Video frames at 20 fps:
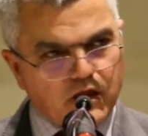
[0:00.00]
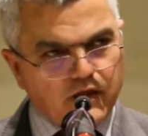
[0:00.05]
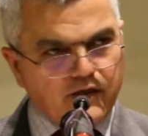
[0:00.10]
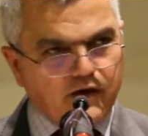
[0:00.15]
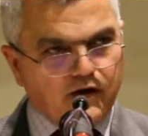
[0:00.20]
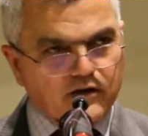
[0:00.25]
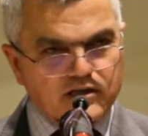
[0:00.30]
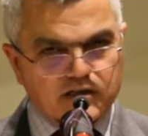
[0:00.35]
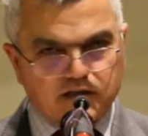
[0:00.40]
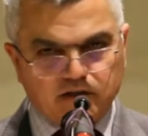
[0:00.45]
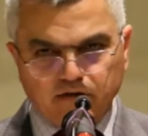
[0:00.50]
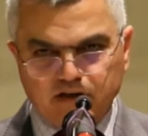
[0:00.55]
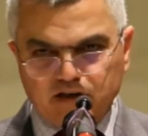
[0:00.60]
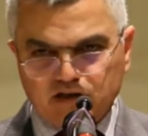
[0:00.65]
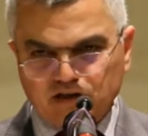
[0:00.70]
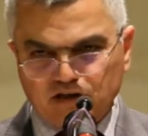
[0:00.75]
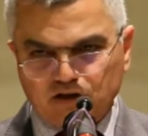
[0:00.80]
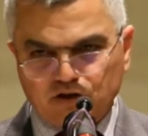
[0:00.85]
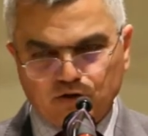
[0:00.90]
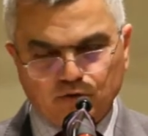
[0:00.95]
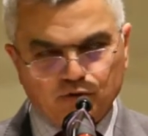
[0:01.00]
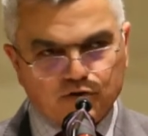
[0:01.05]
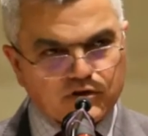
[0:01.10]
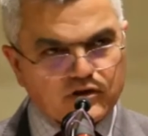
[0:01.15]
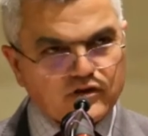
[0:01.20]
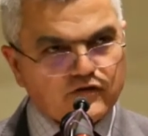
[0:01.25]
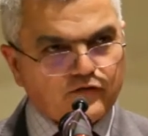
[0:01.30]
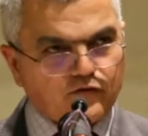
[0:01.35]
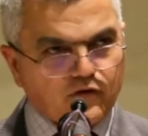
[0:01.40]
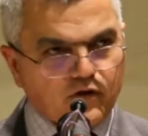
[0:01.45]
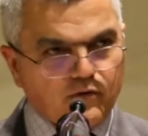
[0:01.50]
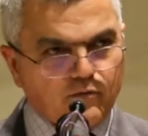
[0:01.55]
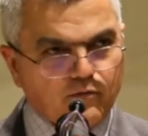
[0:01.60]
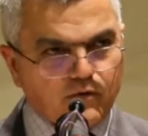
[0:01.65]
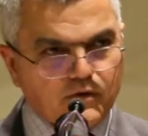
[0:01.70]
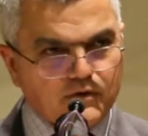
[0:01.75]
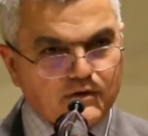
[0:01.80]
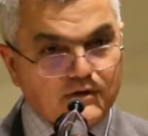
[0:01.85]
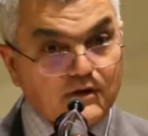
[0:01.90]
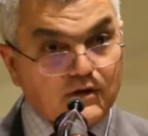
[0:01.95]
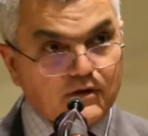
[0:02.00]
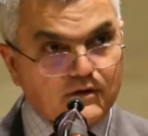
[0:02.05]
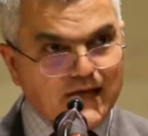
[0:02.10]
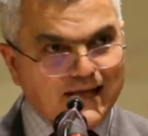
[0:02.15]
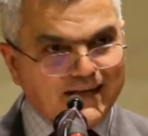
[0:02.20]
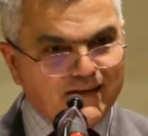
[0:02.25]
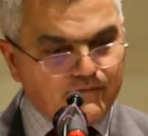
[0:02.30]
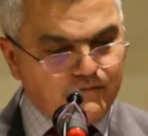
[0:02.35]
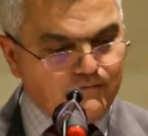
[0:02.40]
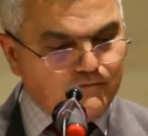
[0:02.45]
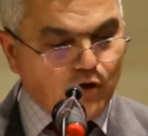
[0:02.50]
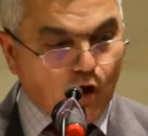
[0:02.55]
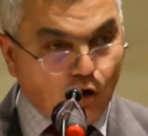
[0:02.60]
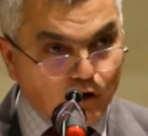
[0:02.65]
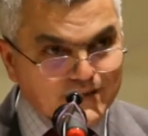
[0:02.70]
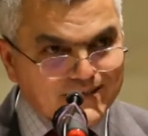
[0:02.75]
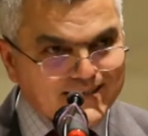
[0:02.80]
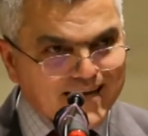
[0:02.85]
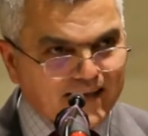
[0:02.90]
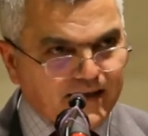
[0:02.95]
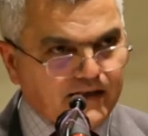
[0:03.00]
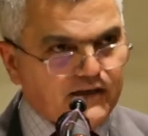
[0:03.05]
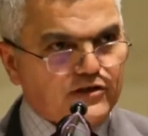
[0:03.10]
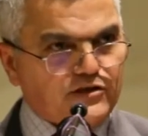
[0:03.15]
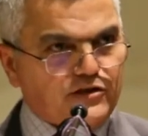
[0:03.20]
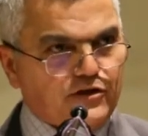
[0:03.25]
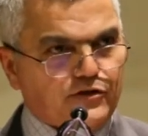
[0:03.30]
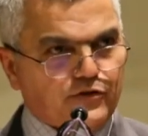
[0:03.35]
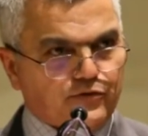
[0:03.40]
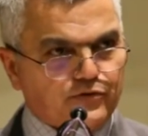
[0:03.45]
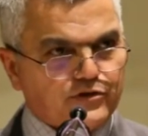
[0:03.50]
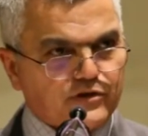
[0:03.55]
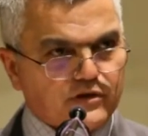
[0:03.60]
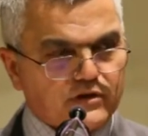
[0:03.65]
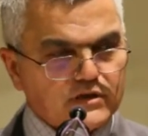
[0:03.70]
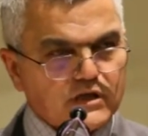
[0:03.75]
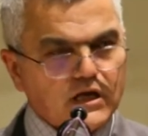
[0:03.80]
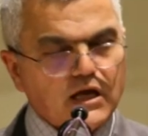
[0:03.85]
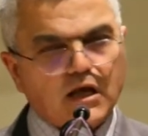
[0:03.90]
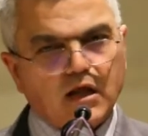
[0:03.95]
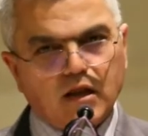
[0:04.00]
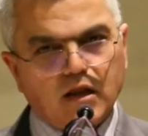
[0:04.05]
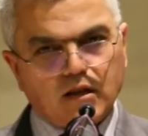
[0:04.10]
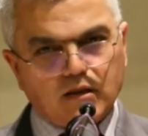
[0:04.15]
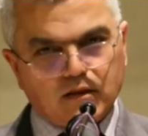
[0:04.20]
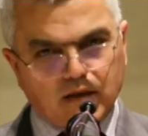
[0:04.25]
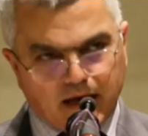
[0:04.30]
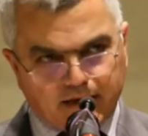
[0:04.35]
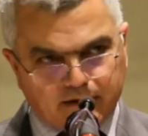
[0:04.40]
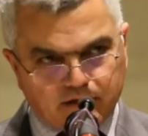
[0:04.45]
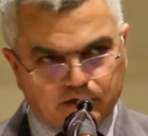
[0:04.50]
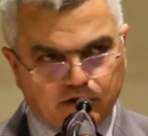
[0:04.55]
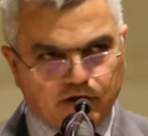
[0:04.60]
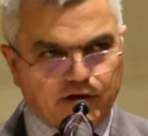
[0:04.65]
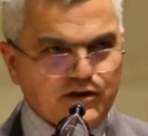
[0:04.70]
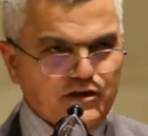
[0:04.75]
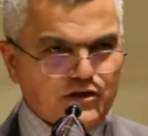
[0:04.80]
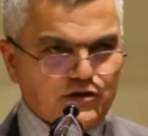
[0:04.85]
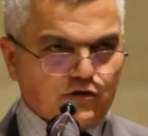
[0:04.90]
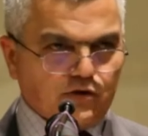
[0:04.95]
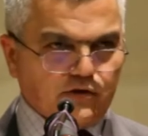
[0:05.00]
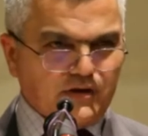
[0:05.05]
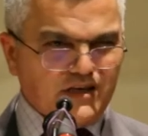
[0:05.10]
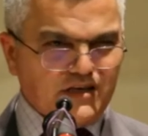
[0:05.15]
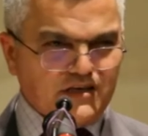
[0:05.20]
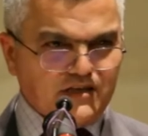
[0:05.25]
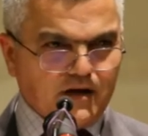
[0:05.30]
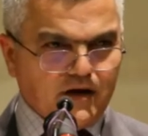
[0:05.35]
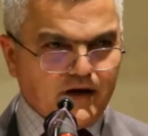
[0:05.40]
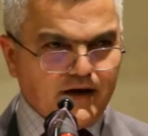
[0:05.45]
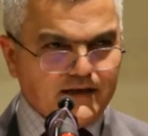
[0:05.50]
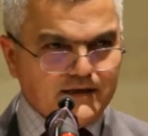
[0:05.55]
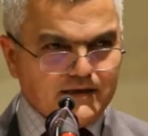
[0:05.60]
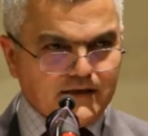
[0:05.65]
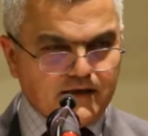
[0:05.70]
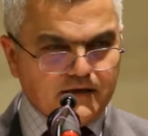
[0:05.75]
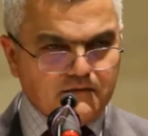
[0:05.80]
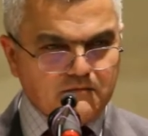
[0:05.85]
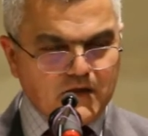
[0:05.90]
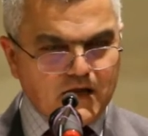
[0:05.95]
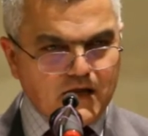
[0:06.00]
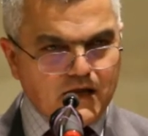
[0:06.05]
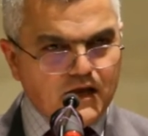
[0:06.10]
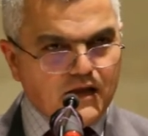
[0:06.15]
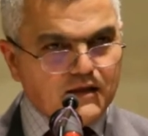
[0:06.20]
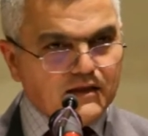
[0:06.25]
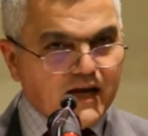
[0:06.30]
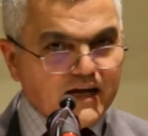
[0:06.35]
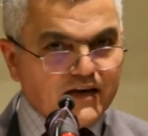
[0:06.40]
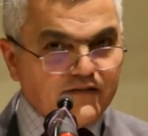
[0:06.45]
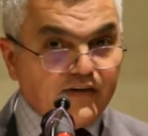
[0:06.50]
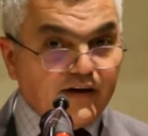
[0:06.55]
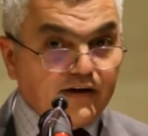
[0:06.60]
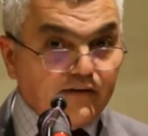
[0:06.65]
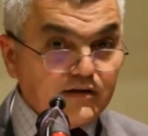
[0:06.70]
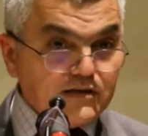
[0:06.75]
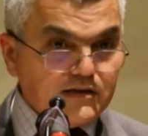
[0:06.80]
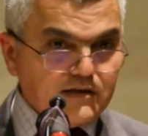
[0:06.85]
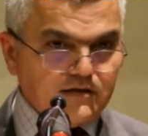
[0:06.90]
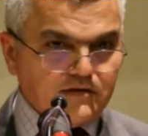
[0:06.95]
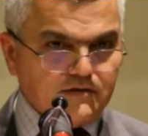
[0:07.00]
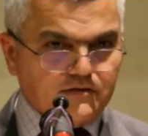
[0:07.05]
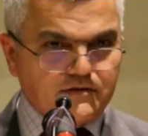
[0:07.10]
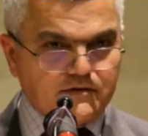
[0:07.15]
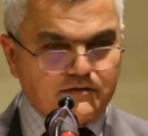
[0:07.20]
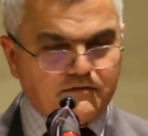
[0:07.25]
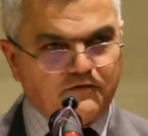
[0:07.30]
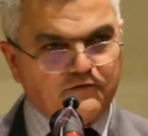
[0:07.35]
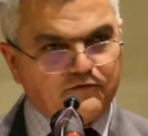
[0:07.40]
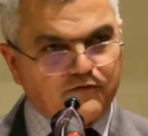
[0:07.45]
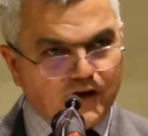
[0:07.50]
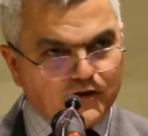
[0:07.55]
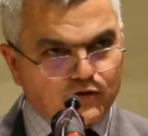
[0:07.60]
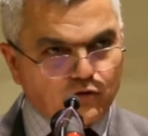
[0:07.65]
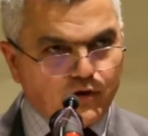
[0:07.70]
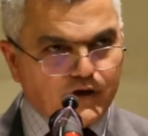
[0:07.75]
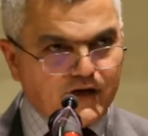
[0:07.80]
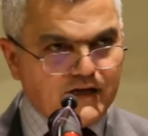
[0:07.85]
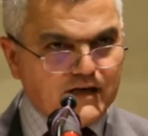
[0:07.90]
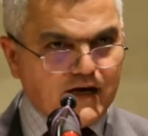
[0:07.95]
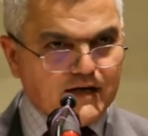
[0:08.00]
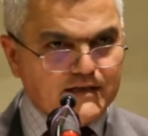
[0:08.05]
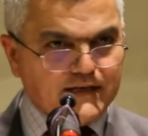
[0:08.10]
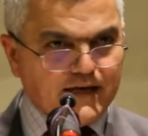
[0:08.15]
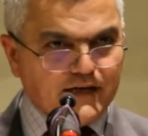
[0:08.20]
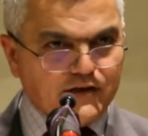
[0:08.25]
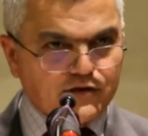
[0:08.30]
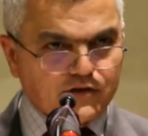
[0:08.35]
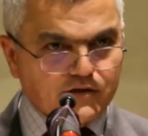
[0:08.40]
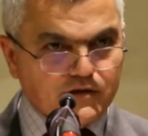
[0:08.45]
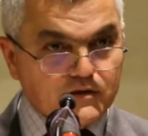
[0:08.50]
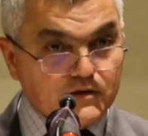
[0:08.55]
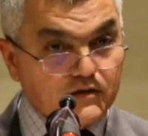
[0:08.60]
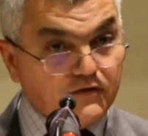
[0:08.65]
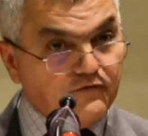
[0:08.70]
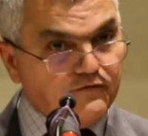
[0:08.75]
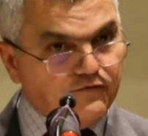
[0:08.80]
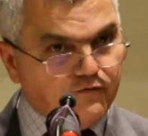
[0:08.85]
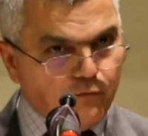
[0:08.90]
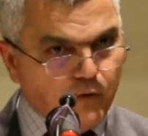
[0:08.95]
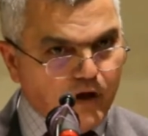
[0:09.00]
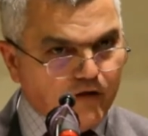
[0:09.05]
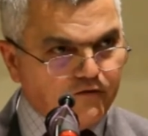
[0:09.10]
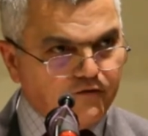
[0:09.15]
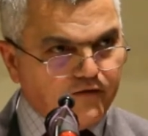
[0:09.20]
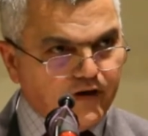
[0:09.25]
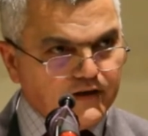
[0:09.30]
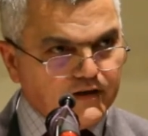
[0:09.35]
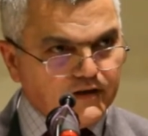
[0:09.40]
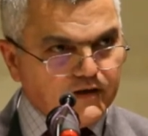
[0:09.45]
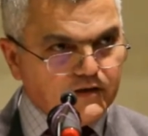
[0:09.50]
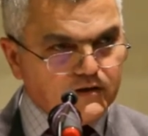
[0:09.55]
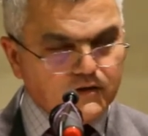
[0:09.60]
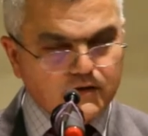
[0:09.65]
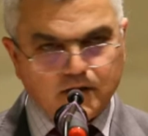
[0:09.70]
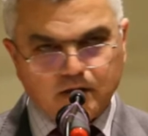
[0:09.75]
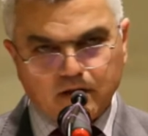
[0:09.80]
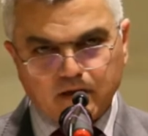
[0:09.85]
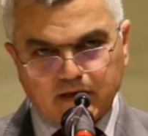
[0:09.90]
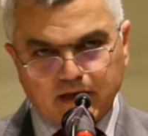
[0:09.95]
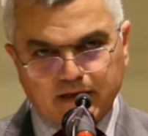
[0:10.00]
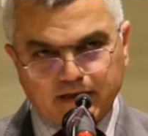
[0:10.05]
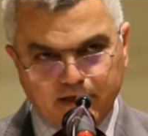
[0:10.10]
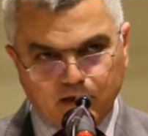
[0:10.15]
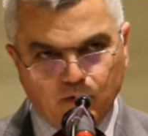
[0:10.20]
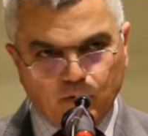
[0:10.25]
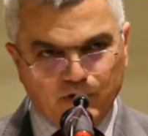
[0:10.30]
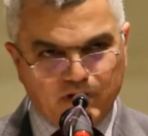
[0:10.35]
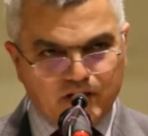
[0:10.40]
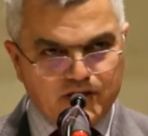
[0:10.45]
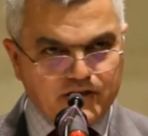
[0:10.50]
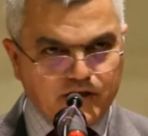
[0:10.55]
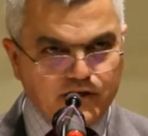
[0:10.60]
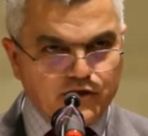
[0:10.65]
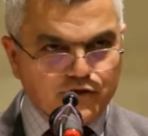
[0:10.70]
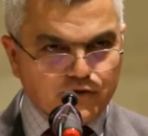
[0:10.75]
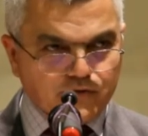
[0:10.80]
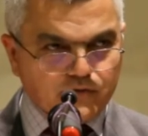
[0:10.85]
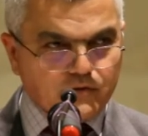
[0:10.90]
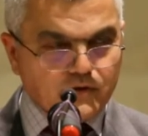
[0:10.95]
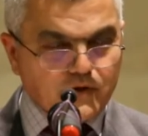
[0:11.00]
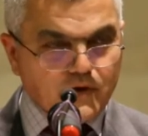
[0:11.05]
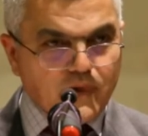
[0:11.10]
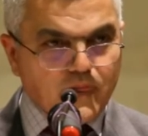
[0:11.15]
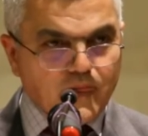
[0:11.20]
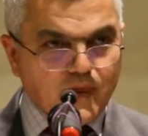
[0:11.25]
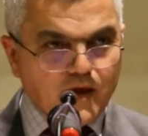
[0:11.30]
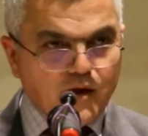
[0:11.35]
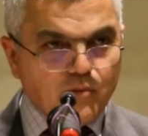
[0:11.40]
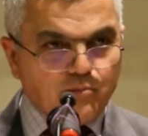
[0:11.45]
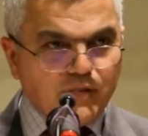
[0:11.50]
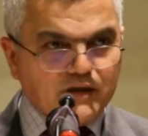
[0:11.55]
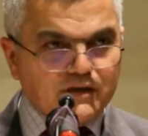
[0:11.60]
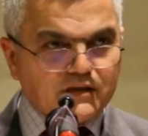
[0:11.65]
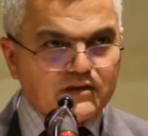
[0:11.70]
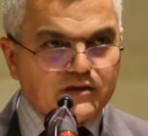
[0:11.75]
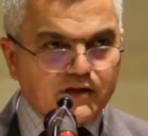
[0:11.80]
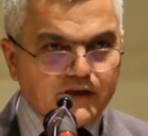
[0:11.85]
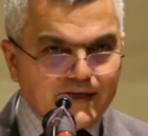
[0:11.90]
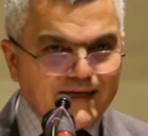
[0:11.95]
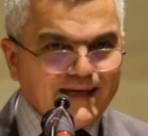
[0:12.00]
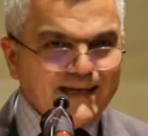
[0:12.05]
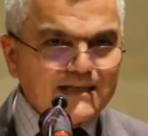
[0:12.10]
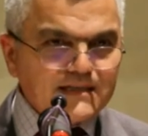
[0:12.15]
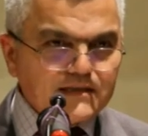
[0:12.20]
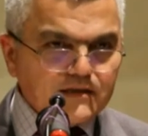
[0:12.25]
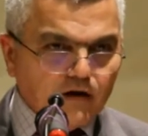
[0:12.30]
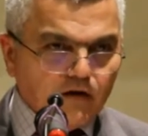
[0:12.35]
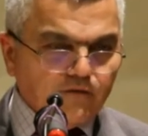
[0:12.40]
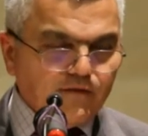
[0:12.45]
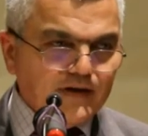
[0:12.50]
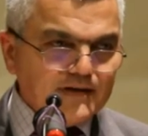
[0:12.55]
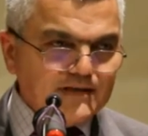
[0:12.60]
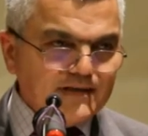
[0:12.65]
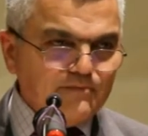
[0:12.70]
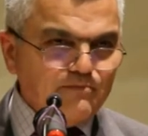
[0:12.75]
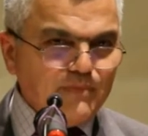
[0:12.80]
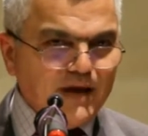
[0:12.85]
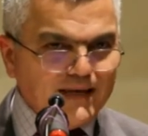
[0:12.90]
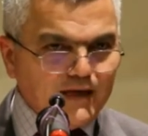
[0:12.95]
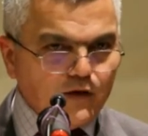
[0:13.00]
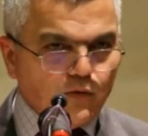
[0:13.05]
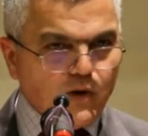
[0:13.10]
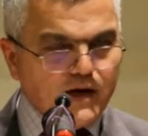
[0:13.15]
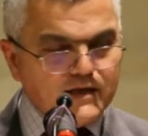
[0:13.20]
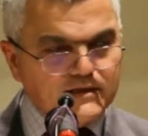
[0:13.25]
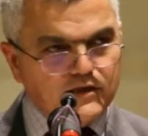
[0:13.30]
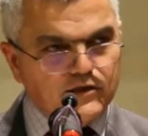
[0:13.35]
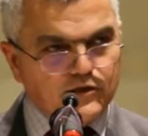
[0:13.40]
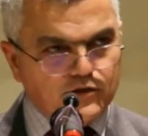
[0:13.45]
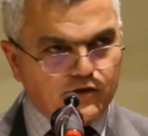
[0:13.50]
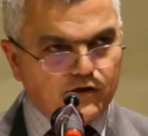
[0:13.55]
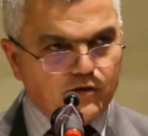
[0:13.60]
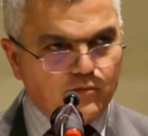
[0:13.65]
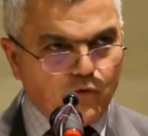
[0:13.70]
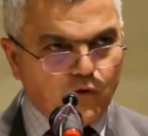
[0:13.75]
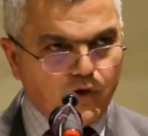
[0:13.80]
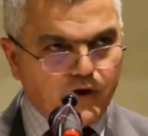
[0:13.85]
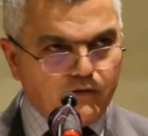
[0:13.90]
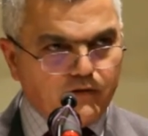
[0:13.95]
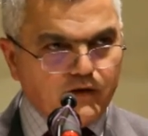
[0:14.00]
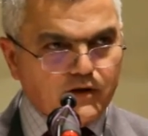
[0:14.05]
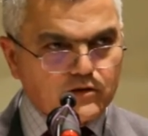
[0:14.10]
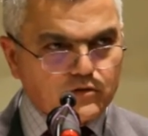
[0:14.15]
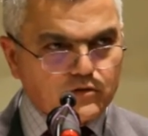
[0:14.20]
There are still institutions that the long-standing institutions, like the Turkish Historical Society, like various front organizations, well-funded, that deal with this issue. But Turkey itself is in many ways in turmoil.